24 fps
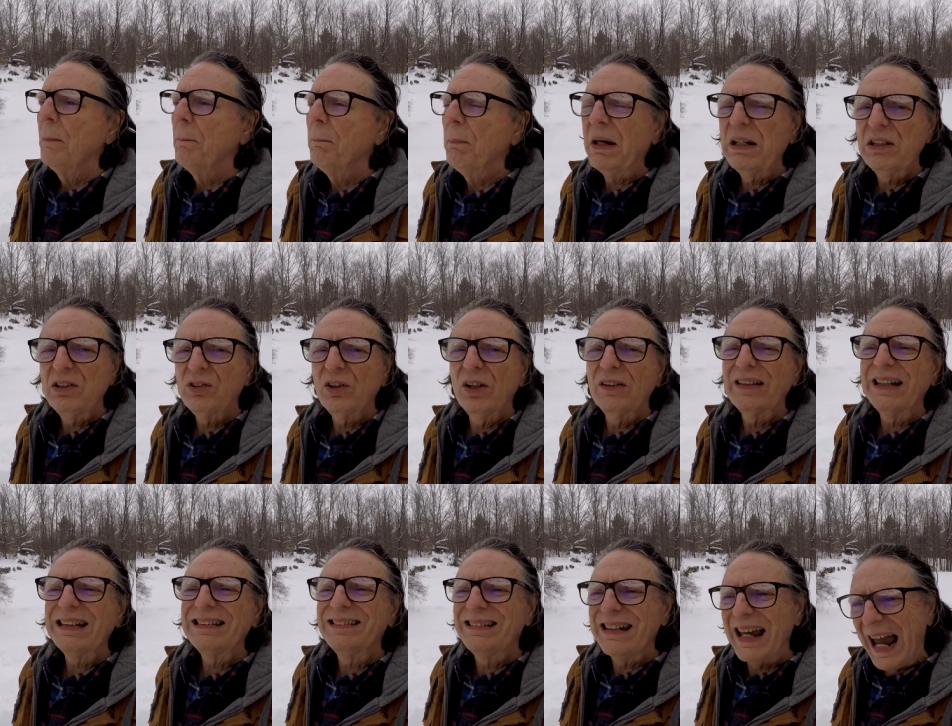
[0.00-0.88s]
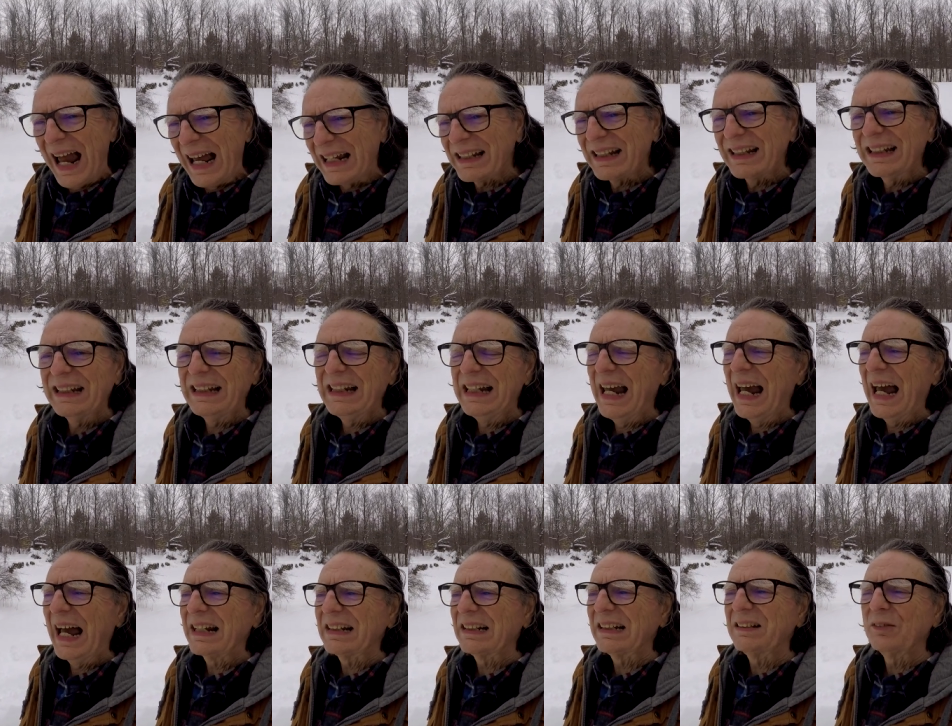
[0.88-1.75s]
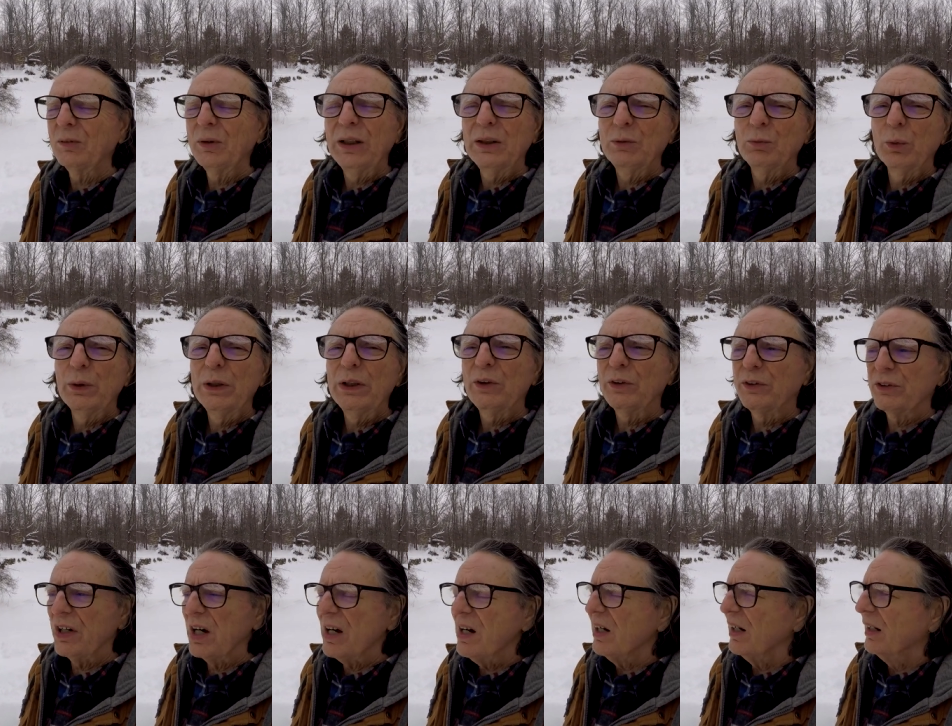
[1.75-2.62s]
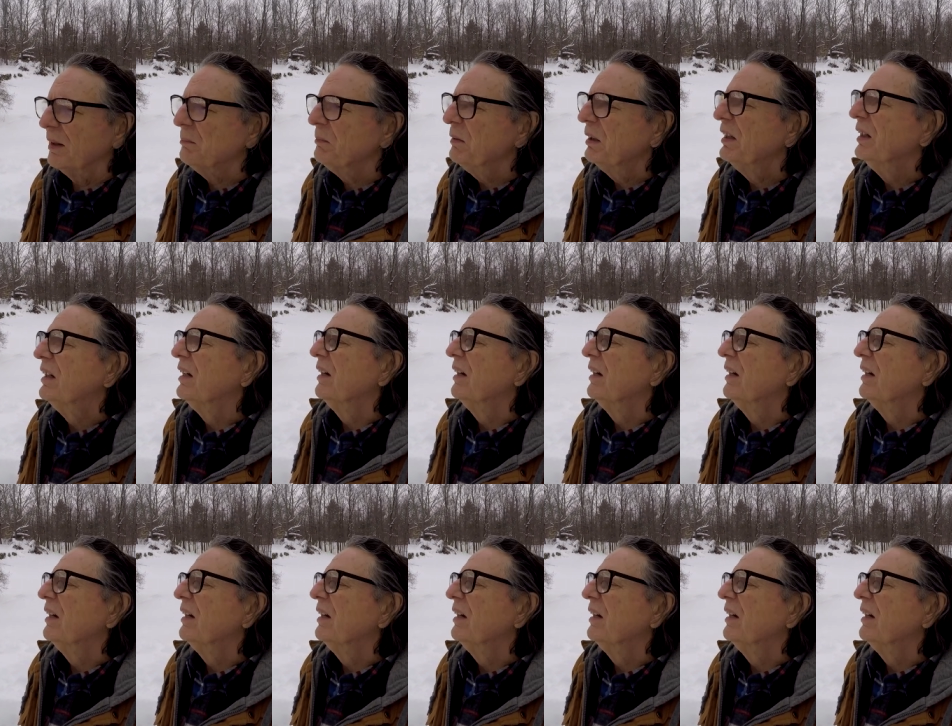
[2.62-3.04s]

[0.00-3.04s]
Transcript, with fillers: based on the data that he had in real time